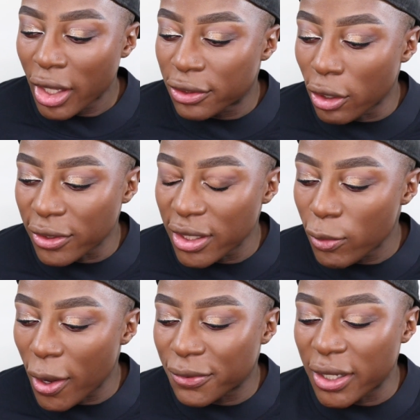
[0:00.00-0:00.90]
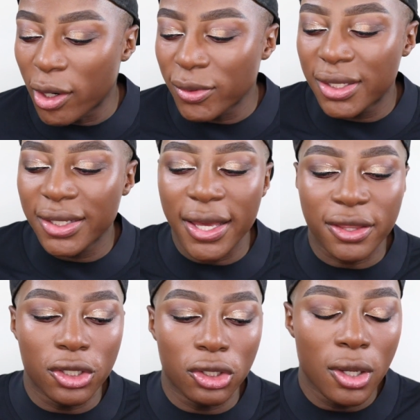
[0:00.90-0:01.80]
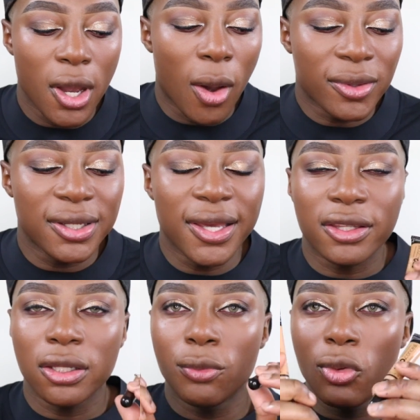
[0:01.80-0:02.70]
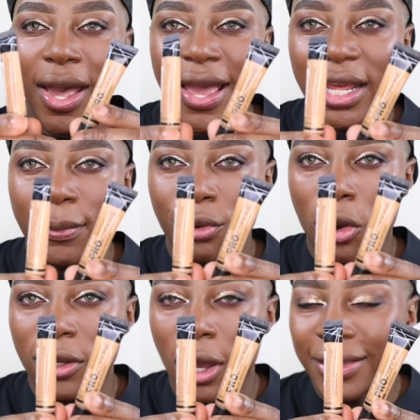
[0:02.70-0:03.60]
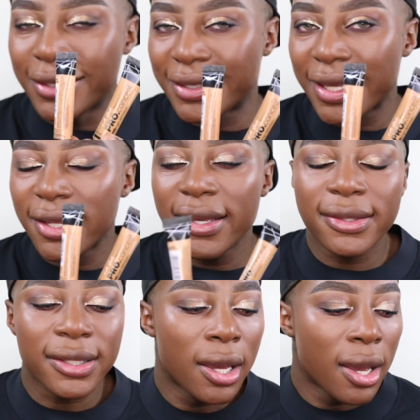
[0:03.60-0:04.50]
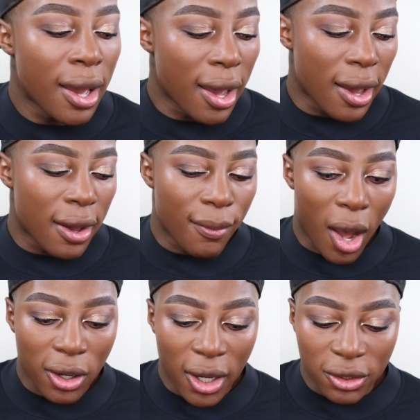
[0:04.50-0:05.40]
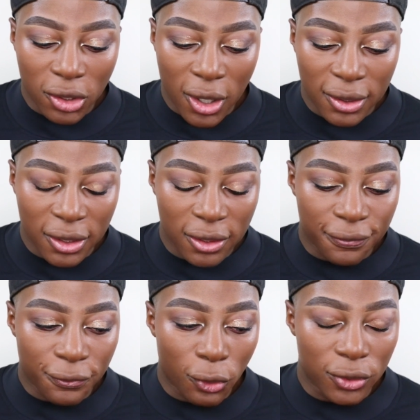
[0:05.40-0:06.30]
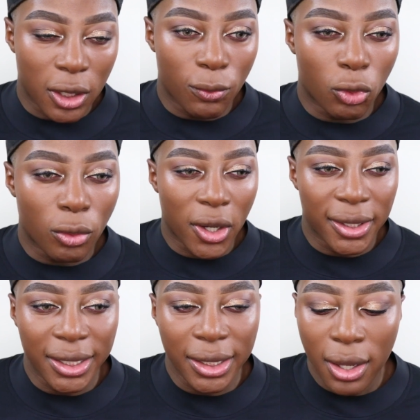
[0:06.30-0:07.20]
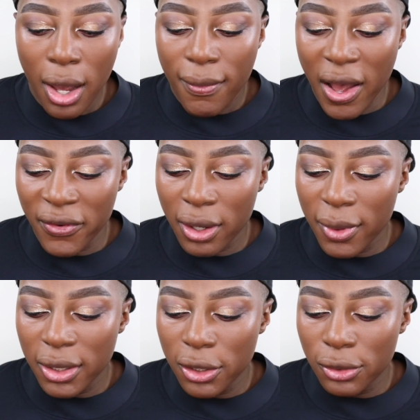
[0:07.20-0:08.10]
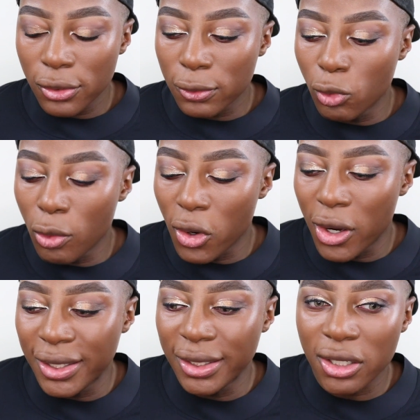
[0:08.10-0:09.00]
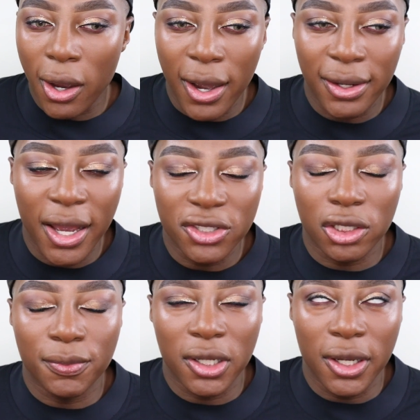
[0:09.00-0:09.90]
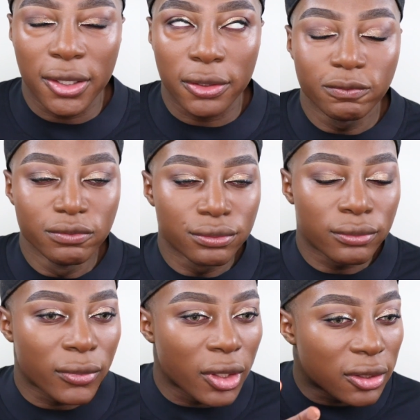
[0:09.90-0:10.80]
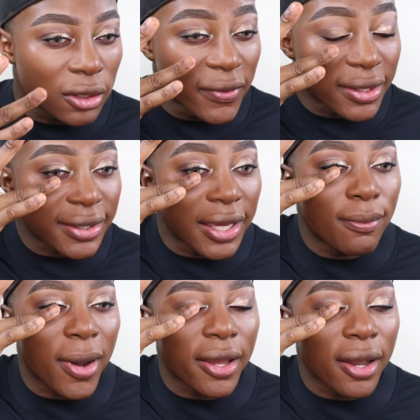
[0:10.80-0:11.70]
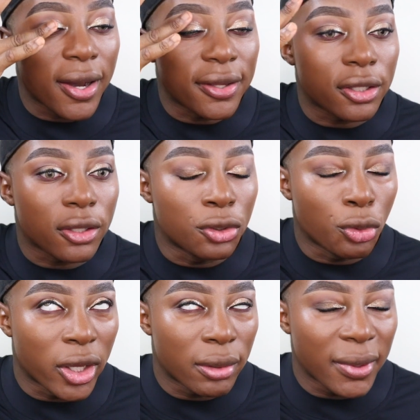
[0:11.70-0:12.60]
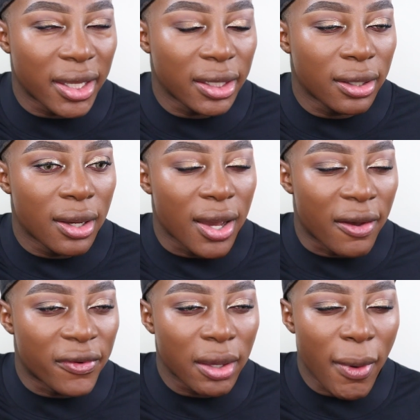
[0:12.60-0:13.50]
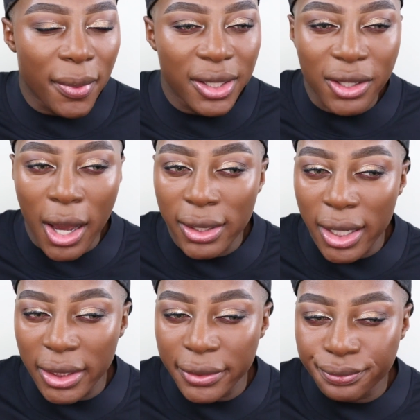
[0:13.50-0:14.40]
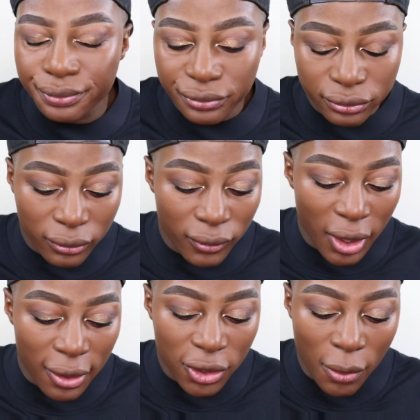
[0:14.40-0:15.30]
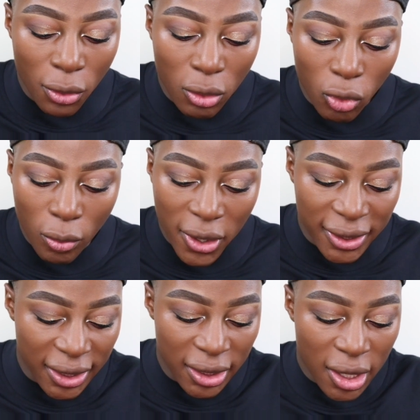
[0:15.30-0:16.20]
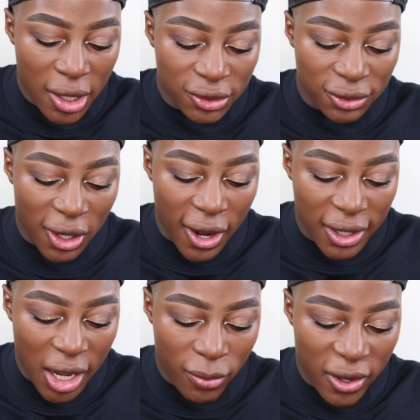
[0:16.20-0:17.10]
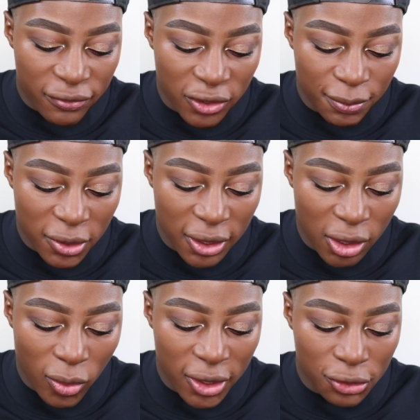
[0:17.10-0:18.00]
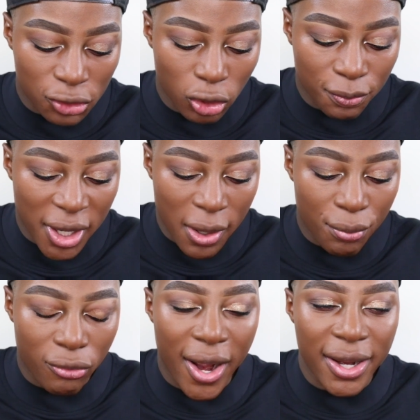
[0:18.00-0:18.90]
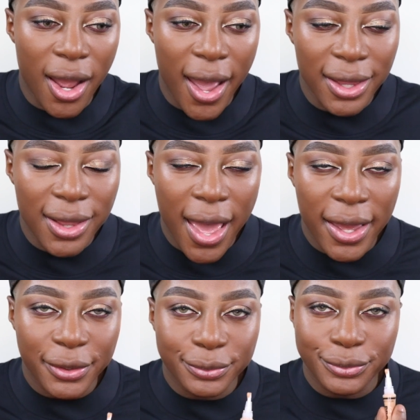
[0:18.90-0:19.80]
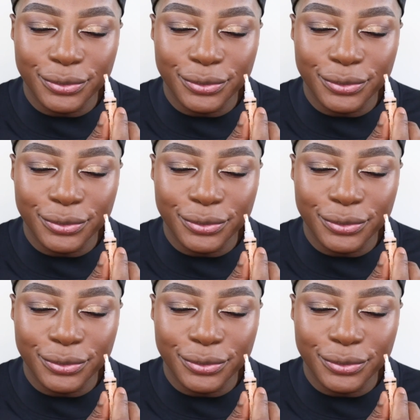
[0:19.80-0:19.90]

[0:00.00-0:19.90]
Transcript: So I was on their website. I wanted to get the new, I wanted to get some more LA Pro Girl concealers. I got the colors Fawn and Honey. I think I'm gonna use Warm Honey to highlight, just because something's in my eye, guys. It's annoying me. I think it might be this eyeliner. So I bought Warm Honey just to highlight with, just because I want a super bright highlight.